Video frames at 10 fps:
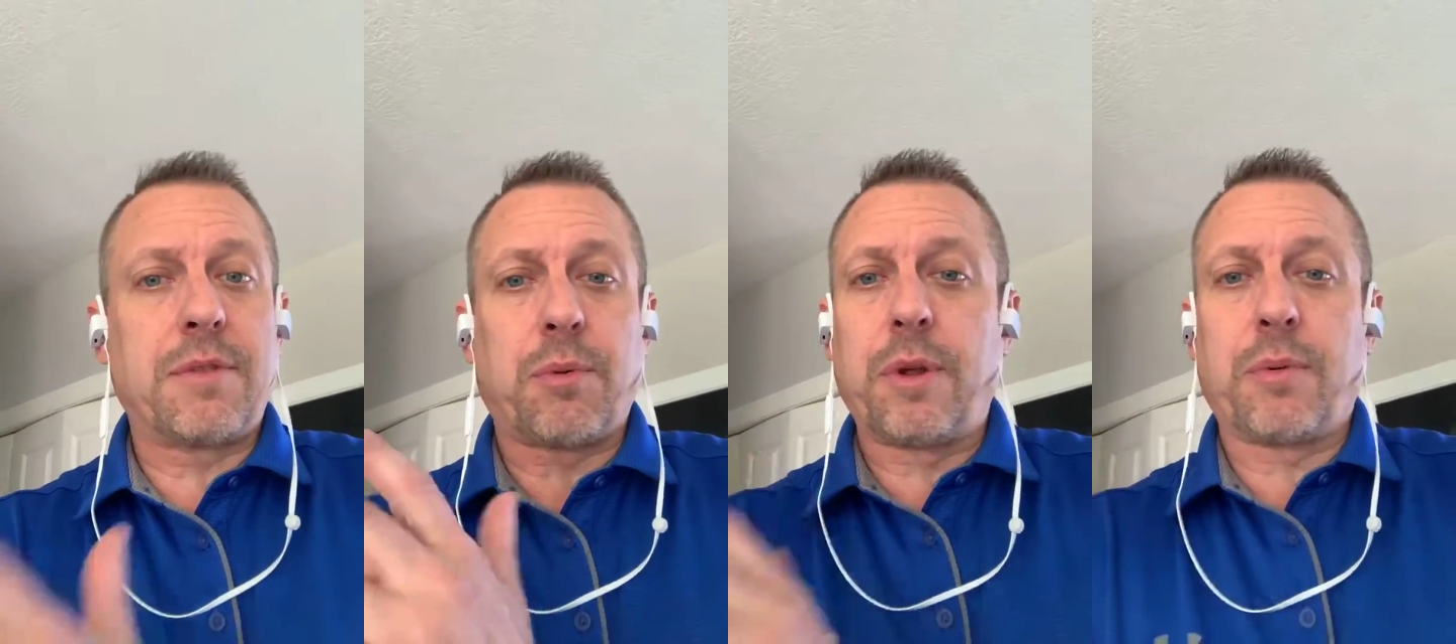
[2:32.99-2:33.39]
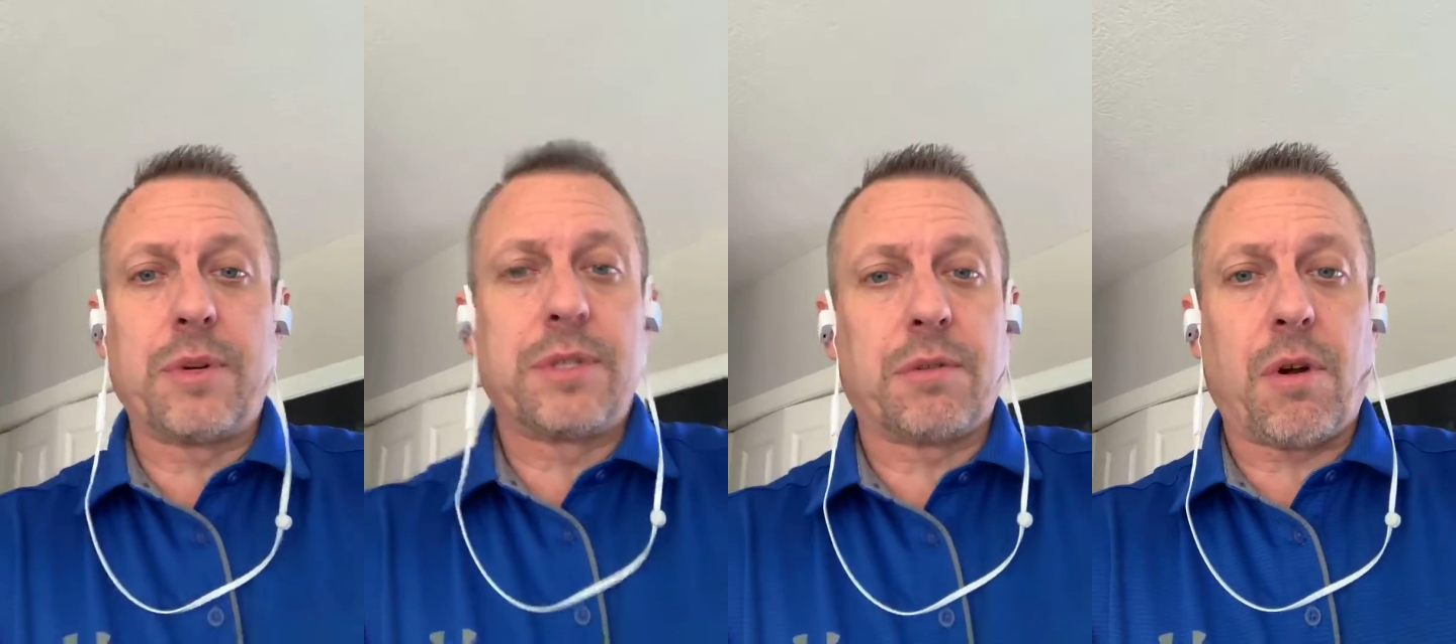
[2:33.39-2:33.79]

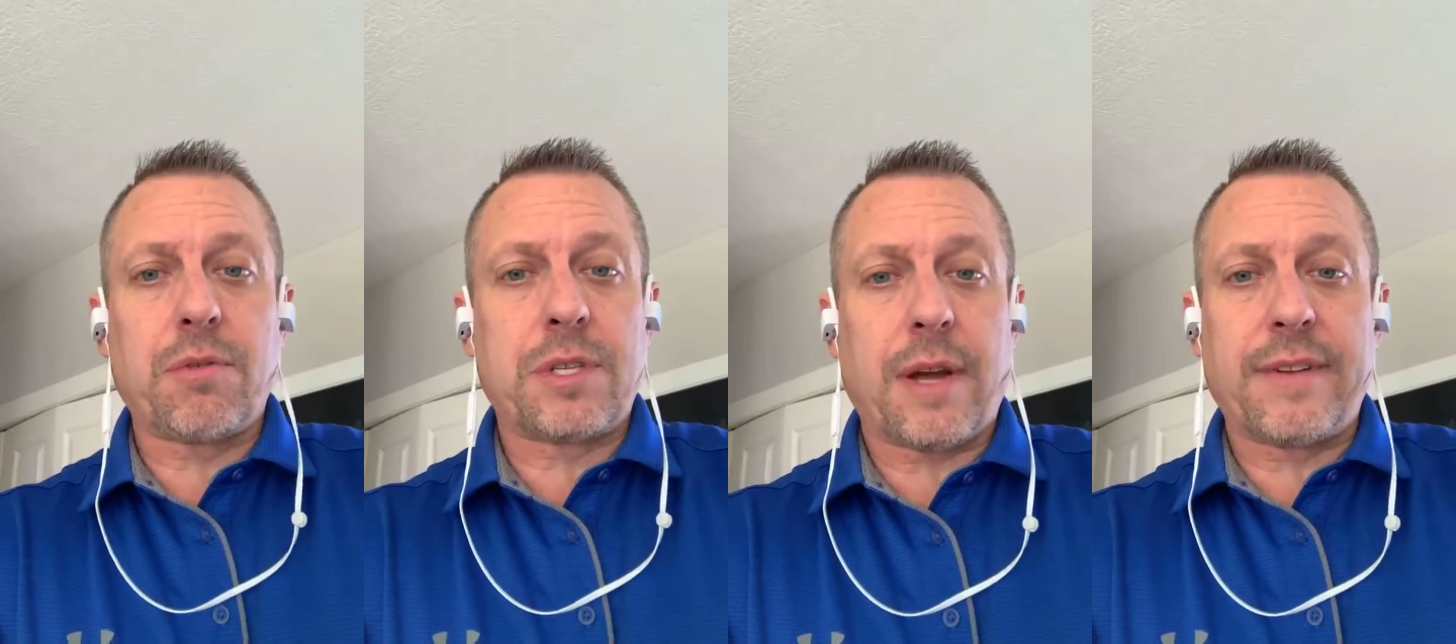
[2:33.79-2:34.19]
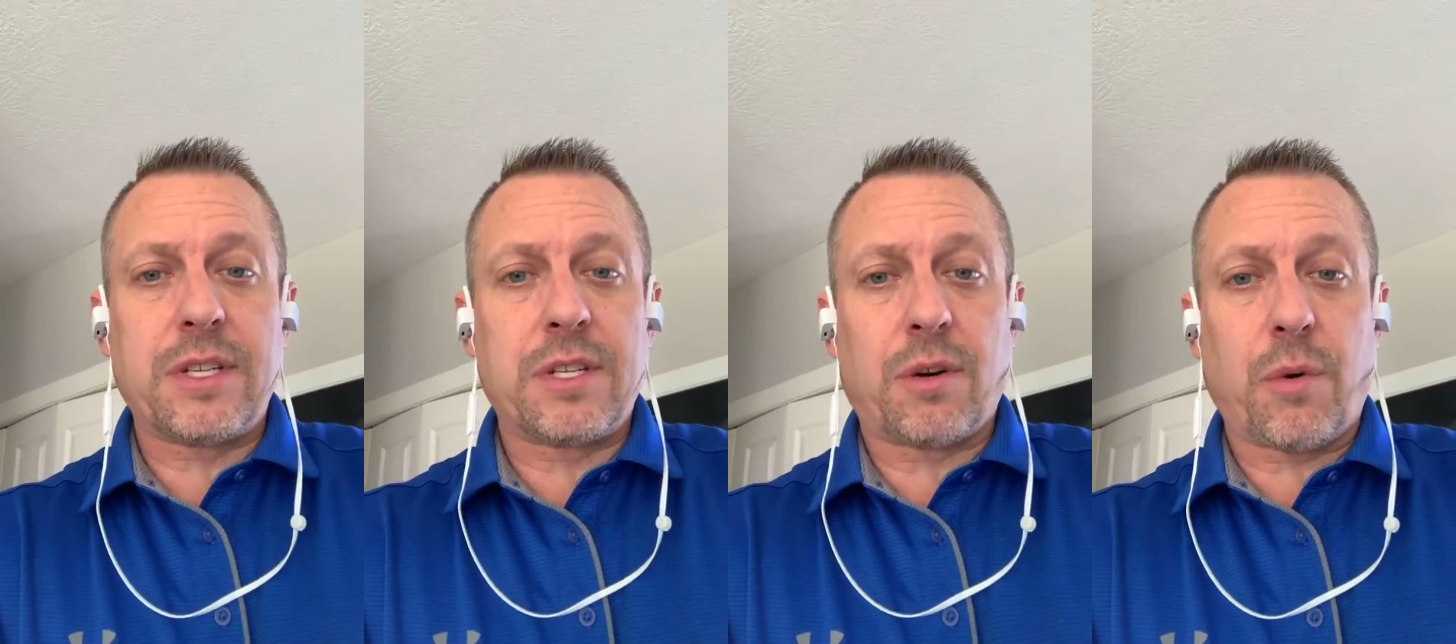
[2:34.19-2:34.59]

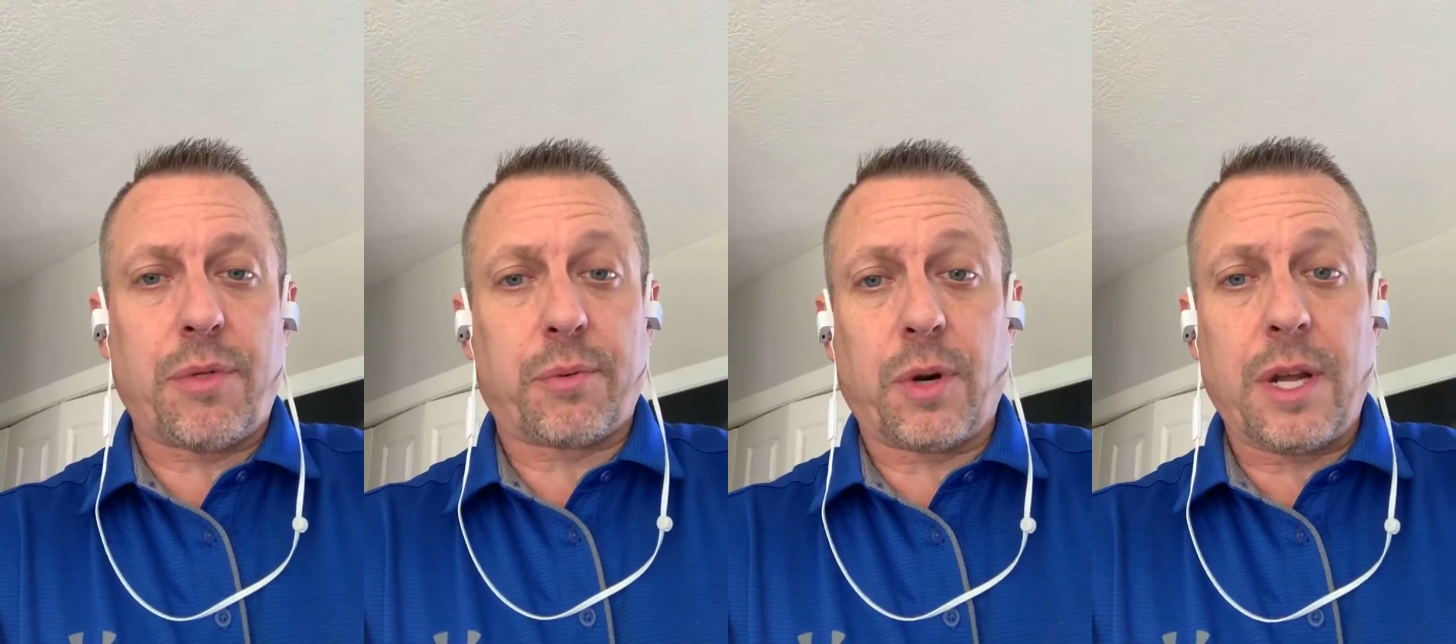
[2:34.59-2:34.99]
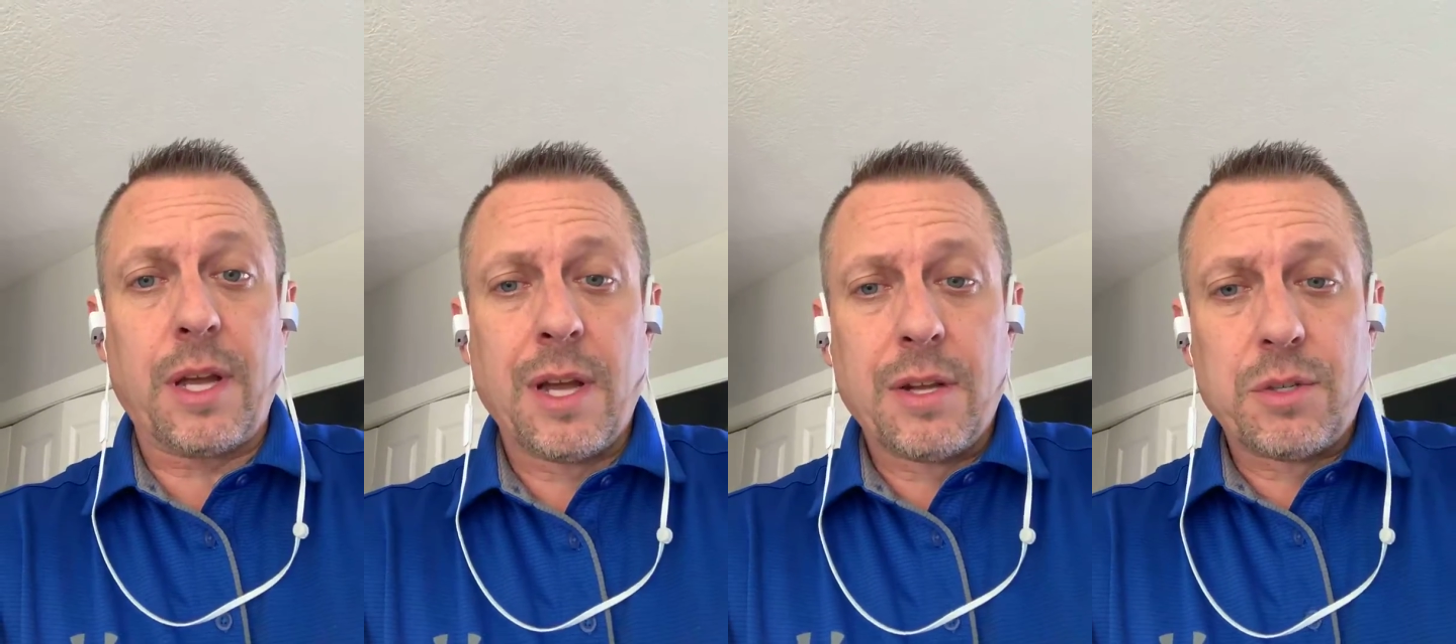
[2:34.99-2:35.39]

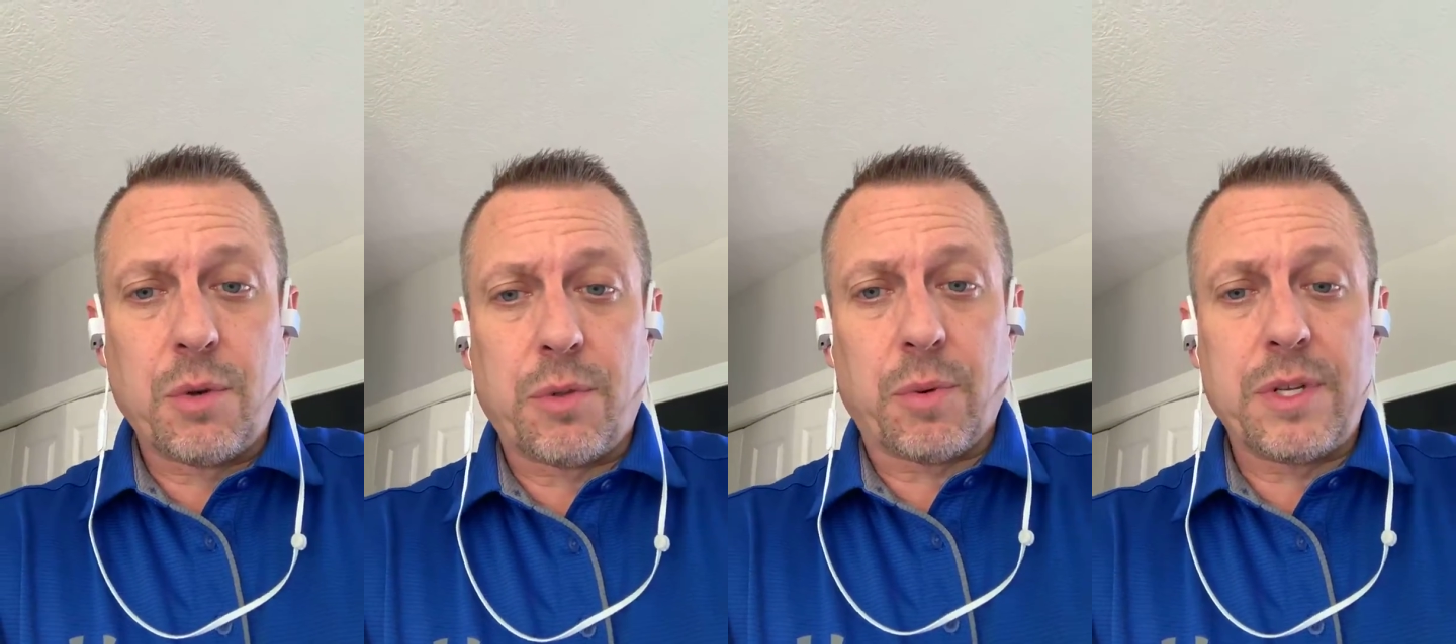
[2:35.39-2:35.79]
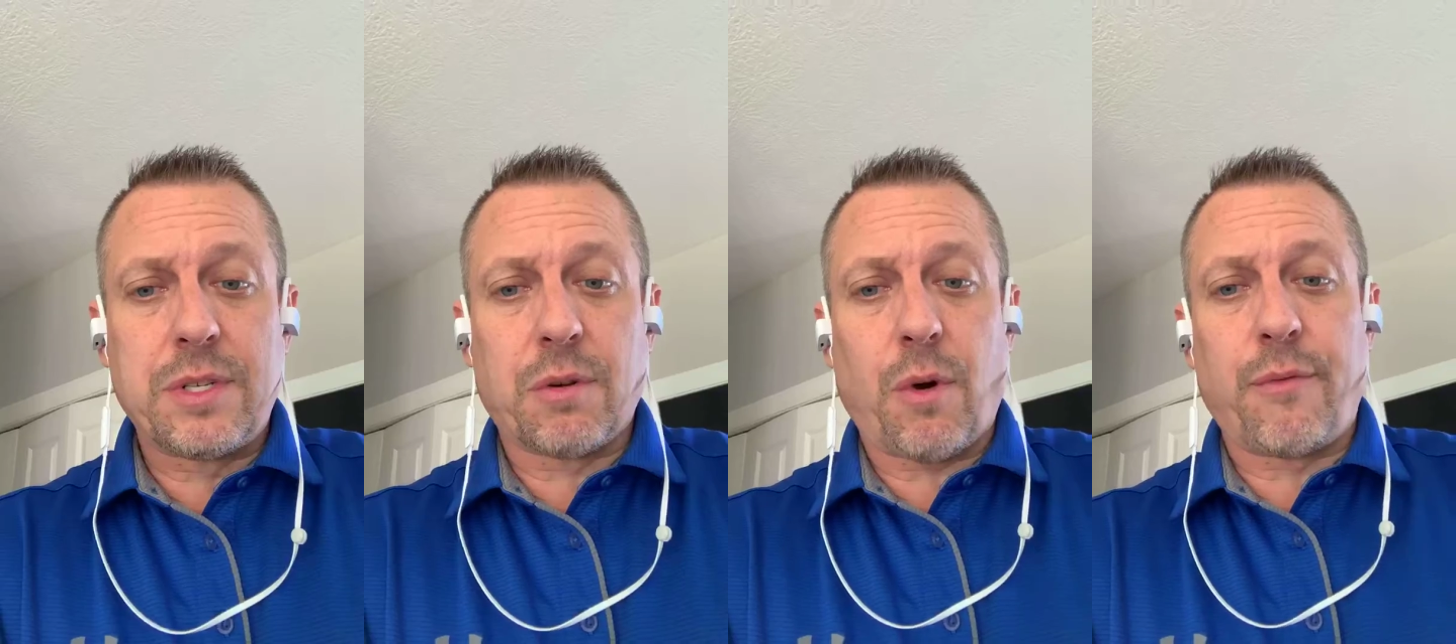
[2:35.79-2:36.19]

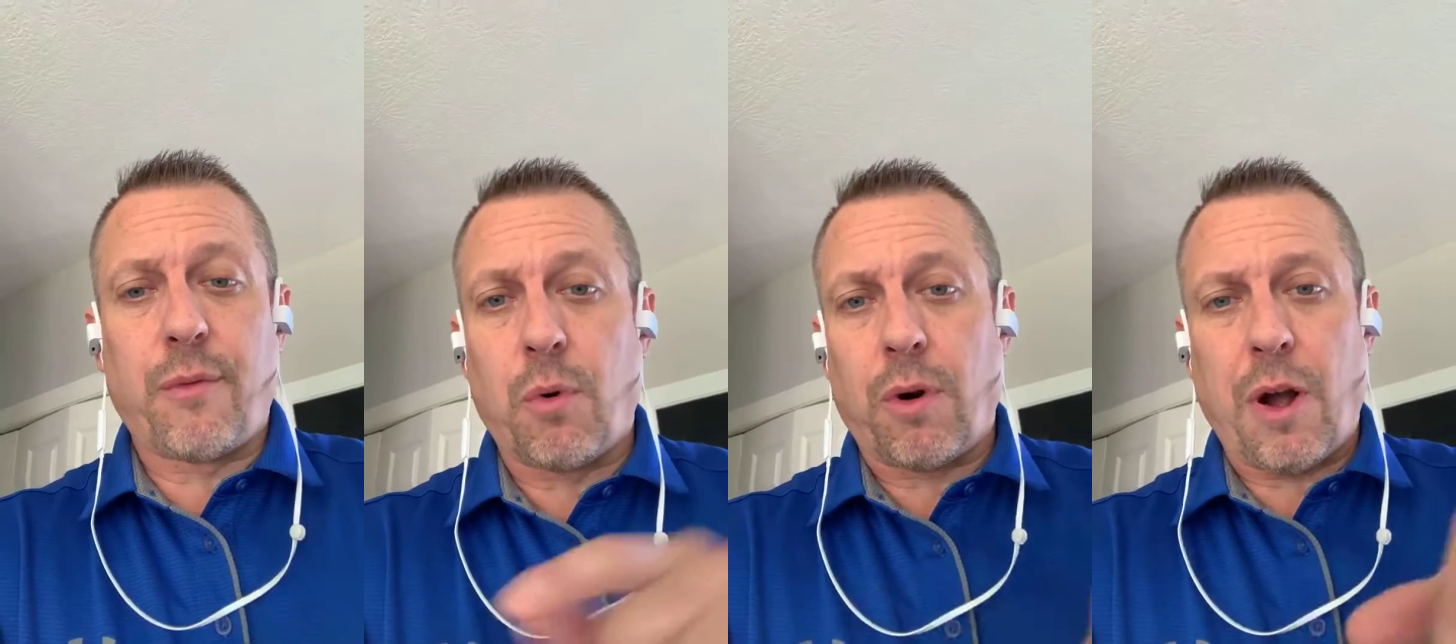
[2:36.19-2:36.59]
330-703-2304.